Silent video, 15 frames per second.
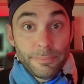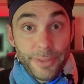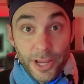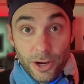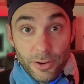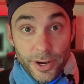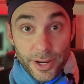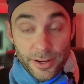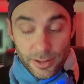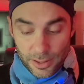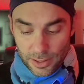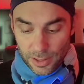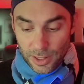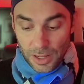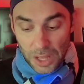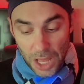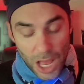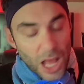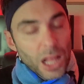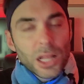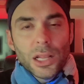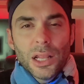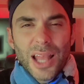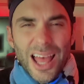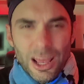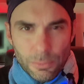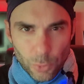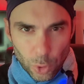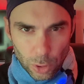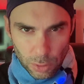Period. A lot
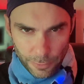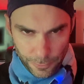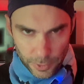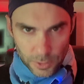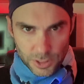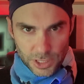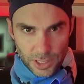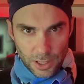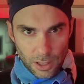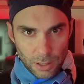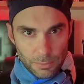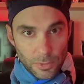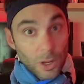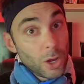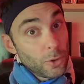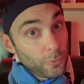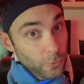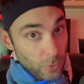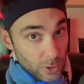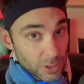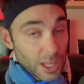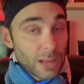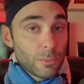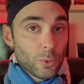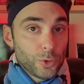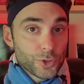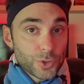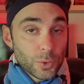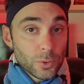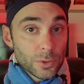more reviews to come for a lot more
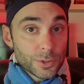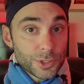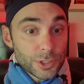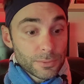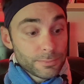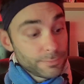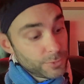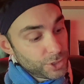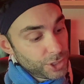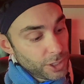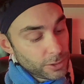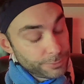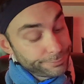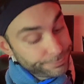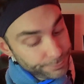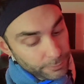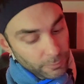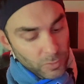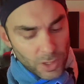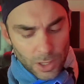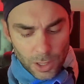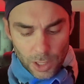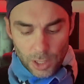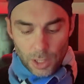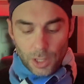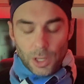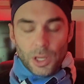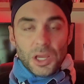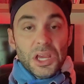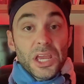schools. So,
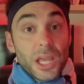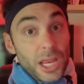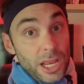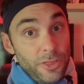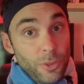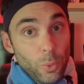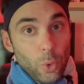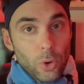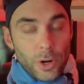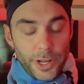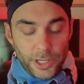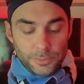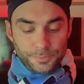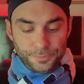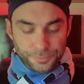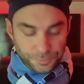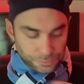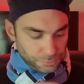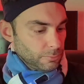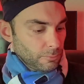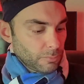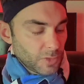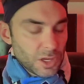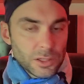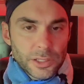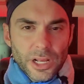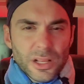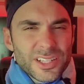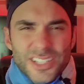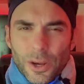heed the warning.
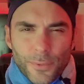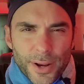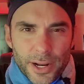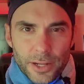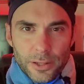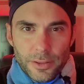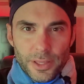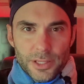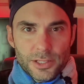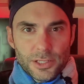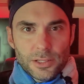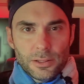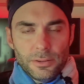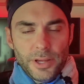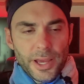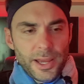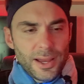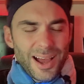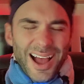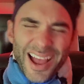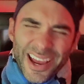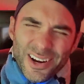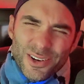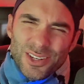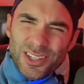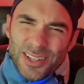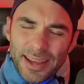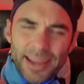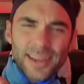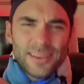Now let's get right into this, okay? I
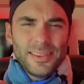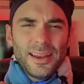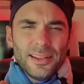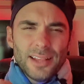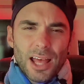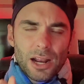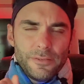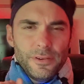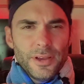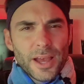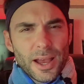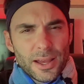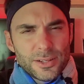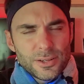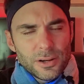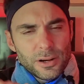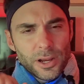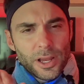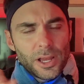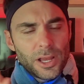understand that a lot of you guys are